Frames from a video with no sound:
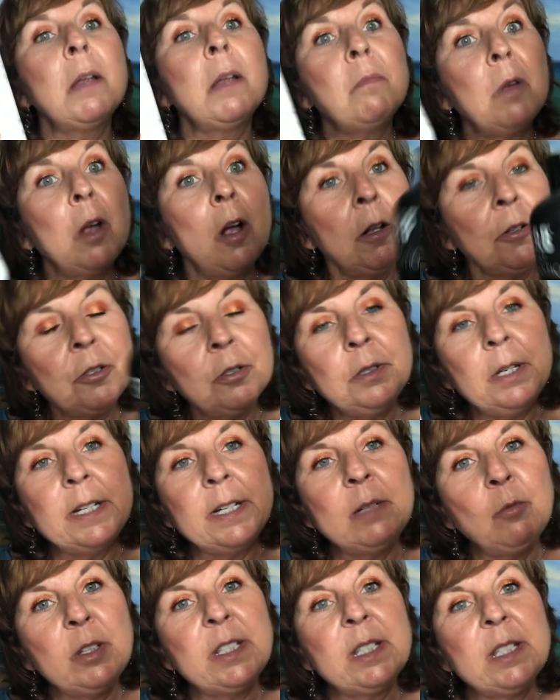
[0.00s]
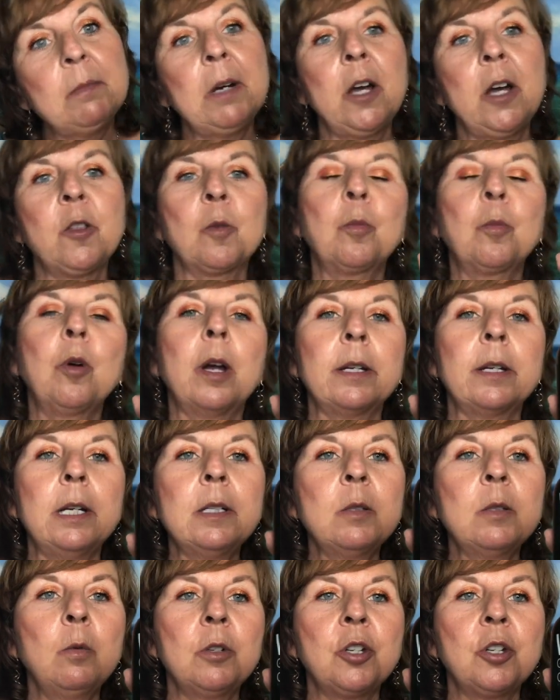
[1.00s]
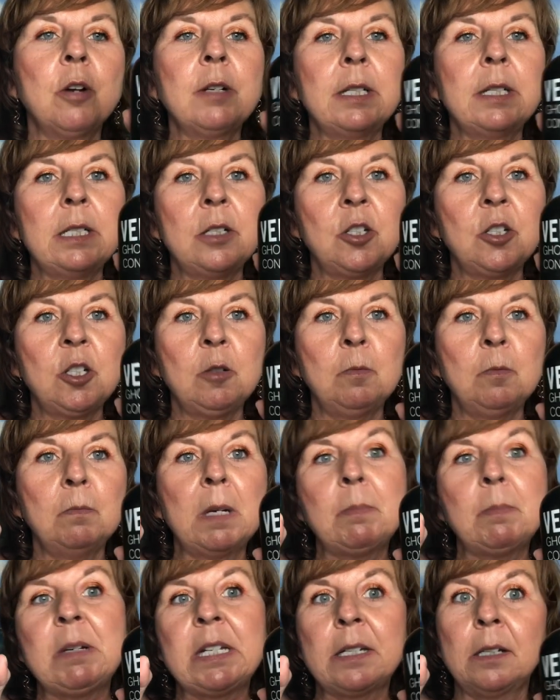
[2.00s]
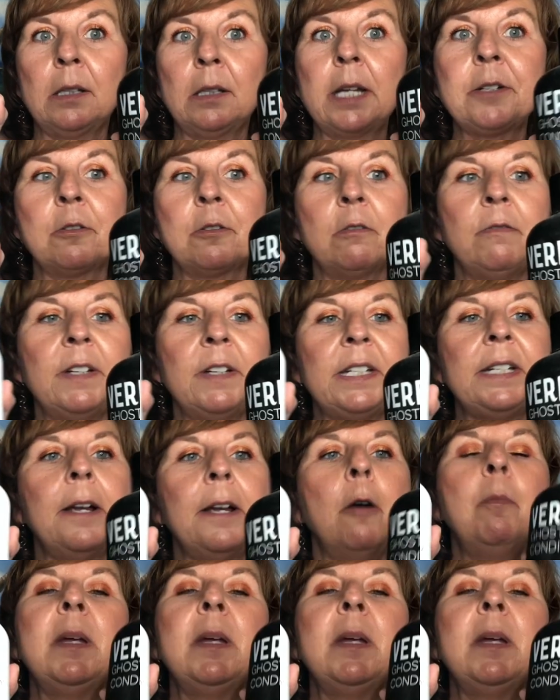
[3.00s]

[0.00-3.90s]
I alternate them with some other products, which I'll get into maybe in a later video,